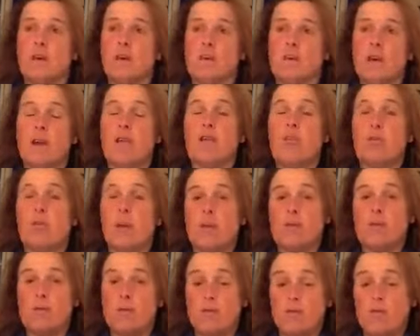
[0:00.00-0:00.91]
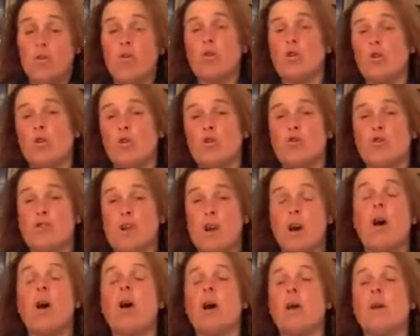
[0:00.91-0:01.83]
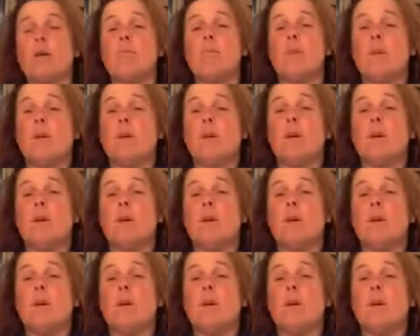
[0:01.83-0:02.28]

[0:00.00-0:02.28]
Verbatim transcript: get there for your time